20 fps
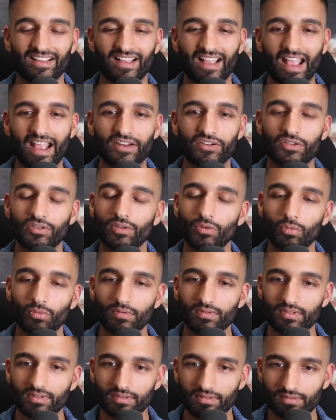And to
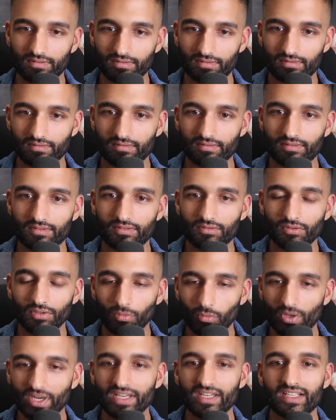the
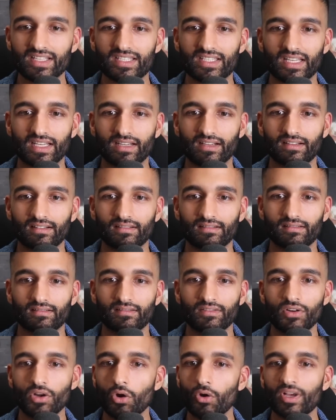witnessing,
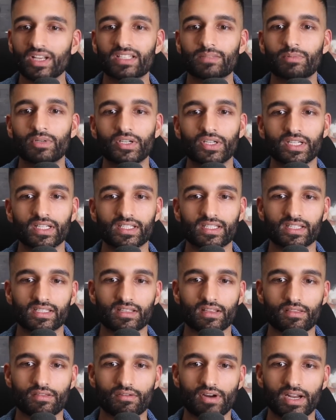no experience is
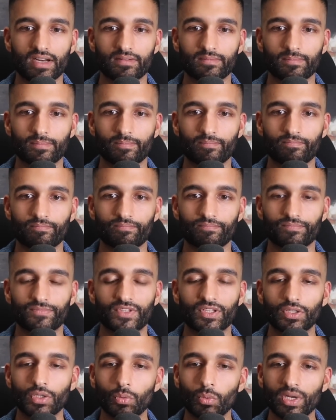a threat.
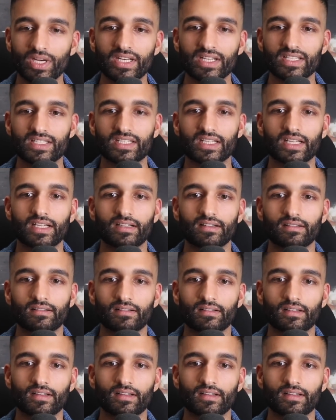To the witnessing,